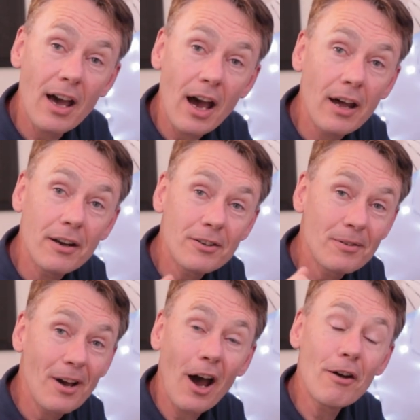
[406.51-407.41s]
And
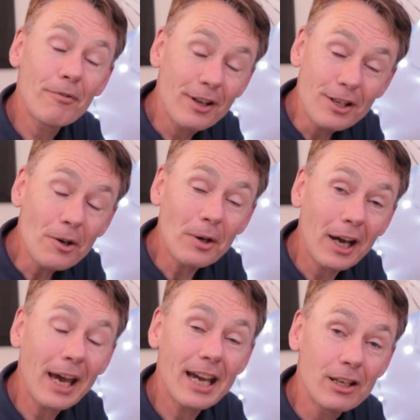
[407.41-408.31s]
hopefully you
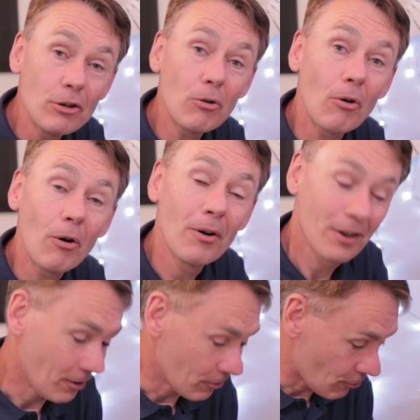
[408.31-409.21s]
can get your
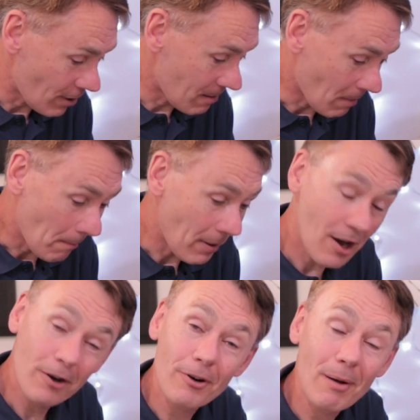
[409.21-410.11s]
dream
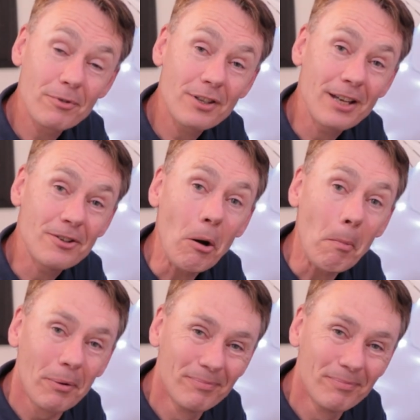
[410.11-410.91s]
Beogram setup.